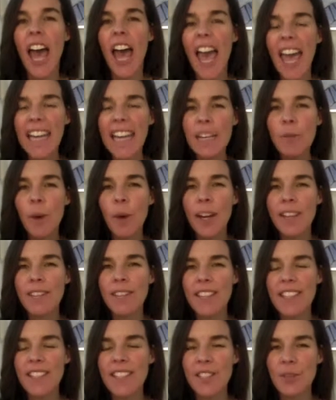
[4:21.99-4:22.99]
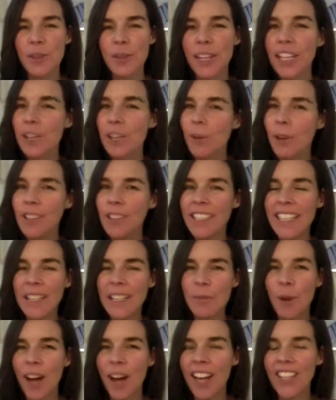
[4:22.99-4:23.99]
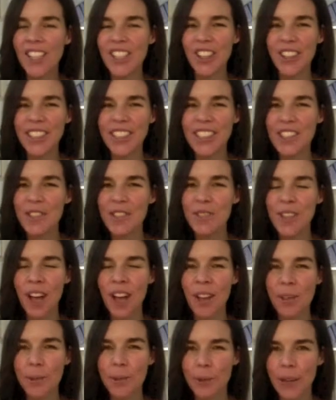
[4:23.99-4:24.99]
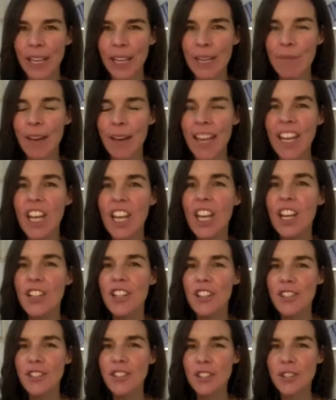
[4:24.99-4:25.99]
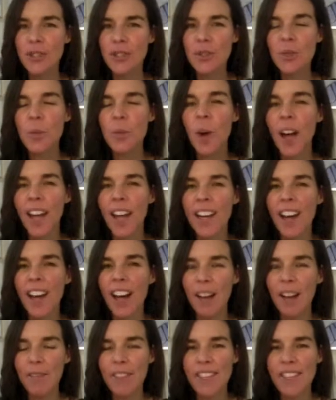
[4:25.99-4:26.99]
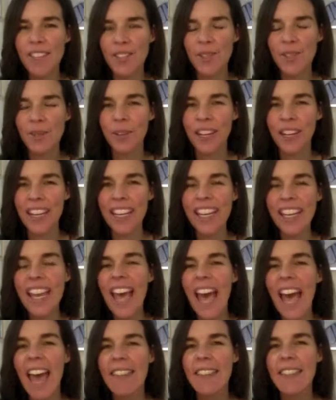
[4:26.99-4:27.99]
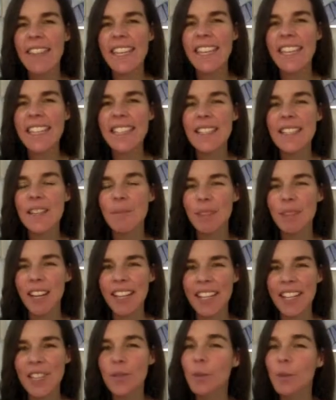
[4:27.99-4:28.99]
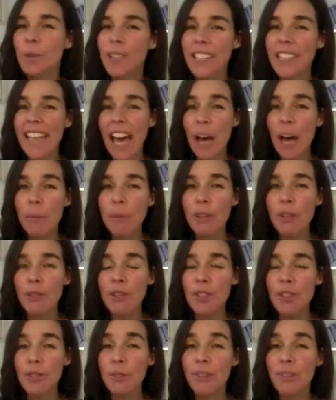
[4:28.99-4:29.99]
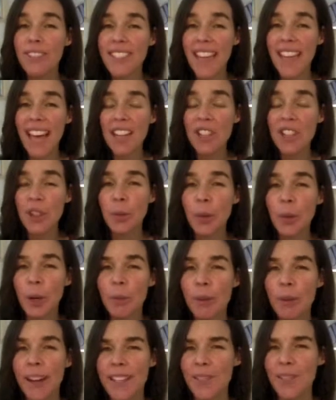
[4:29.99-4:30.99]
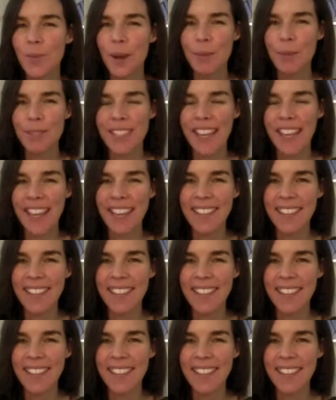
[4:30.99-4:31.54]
Any one of these 3, you only need one, you don't need to use all 3, but just choose one of these 3, and these plugins will really help you to protect your WordPress website.